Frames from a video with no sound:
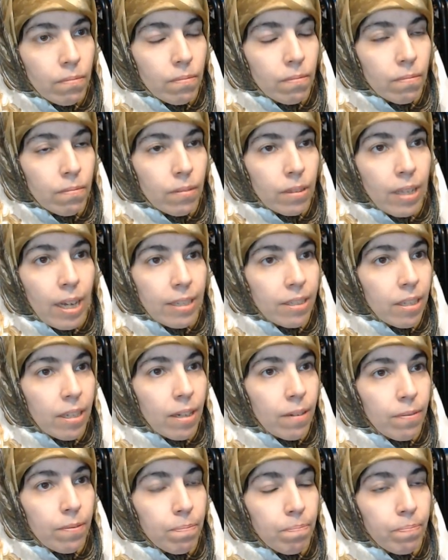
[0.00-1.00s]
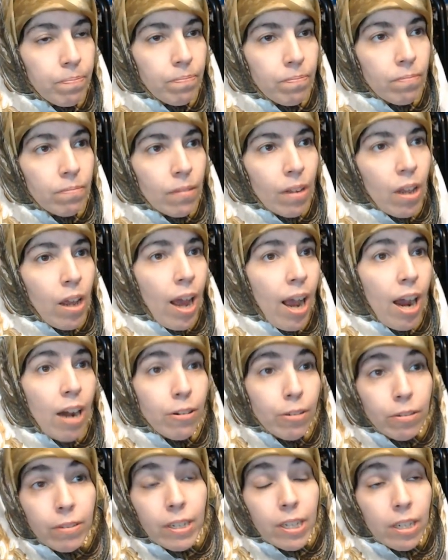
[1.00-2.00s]
That's it. How
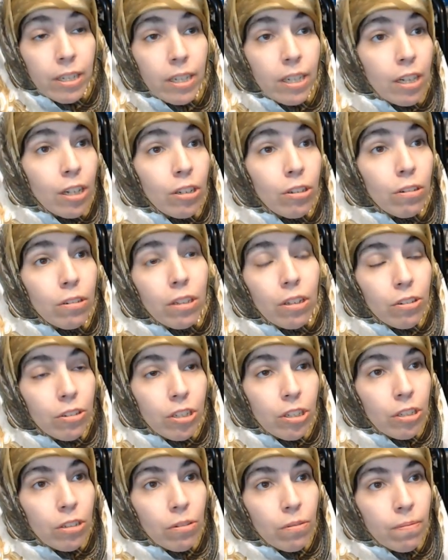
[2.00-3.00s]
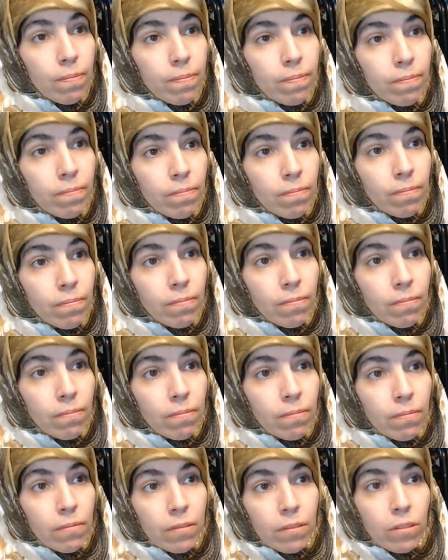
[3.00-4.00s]
are we going to include those two?
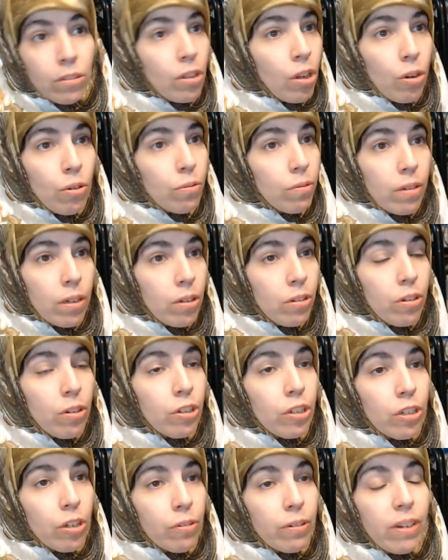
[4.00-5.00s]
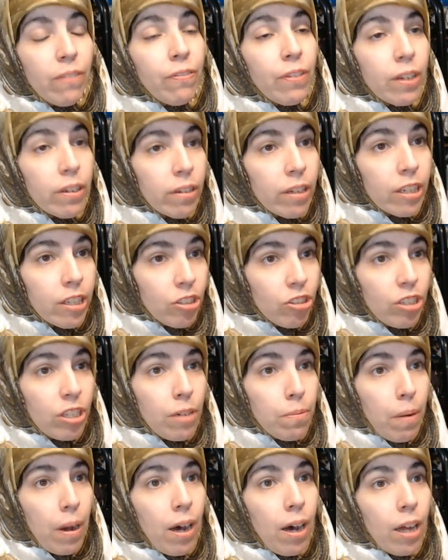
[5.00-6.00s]
No, you don't. It feels like a cheap,
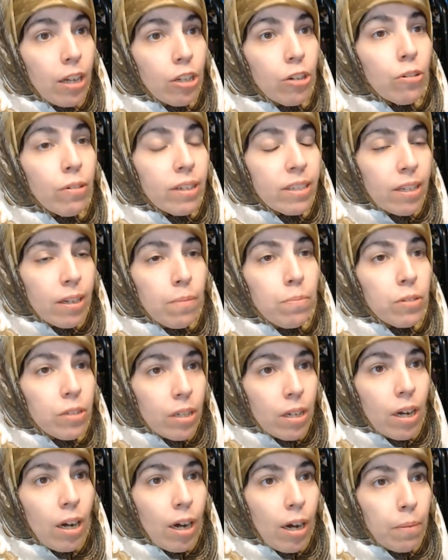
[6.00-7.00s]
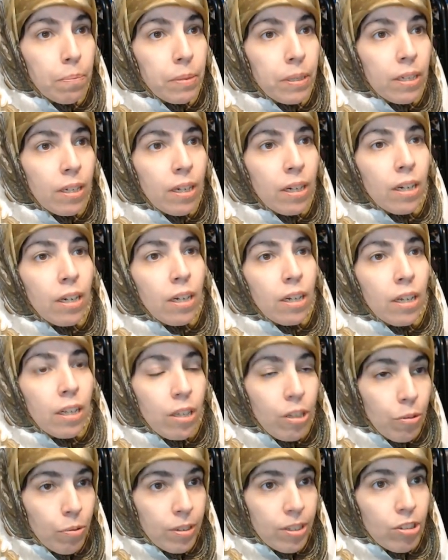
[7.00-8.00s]
hollow attempt to copy
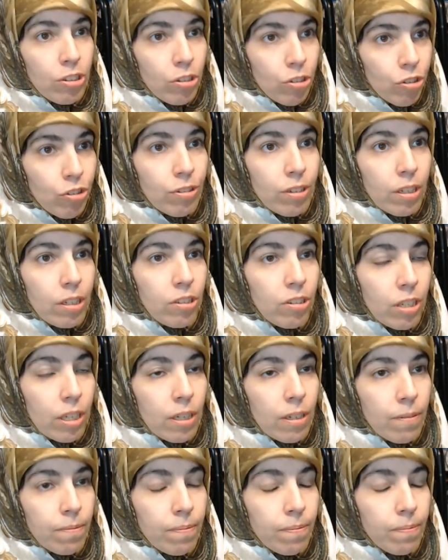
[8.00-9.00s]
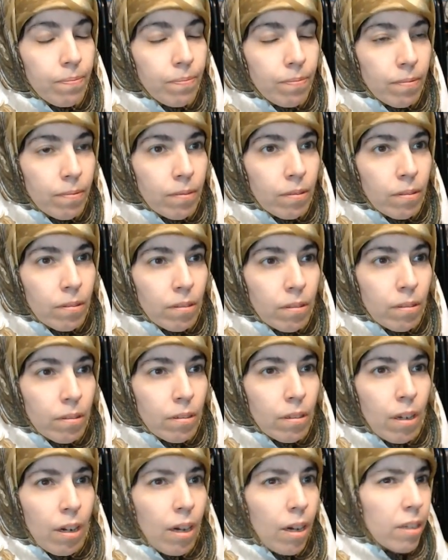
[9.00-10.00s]
the original trilogy.
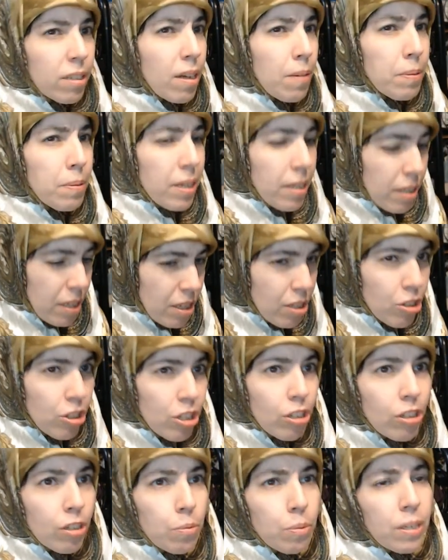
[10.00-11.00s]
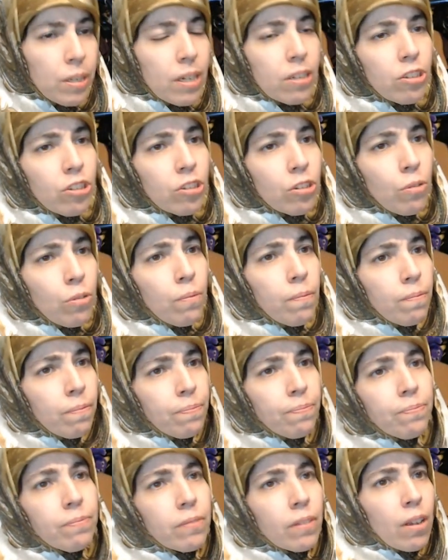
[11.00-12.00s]
On top of that, the circumstances. So,
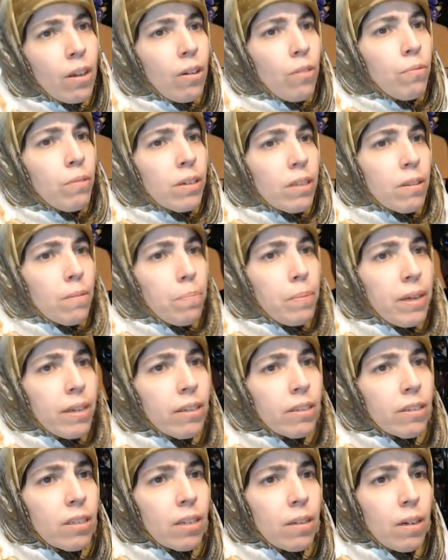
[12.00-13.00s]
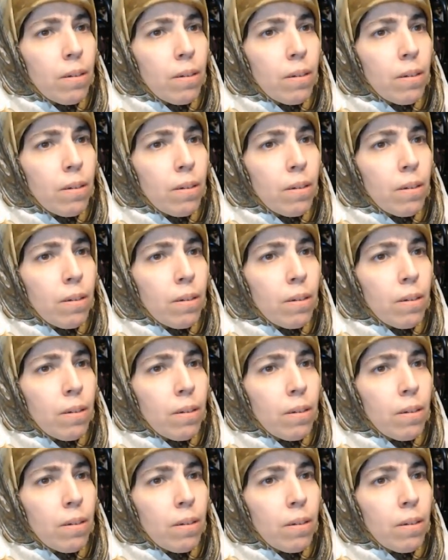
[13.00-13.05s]
one of the biggest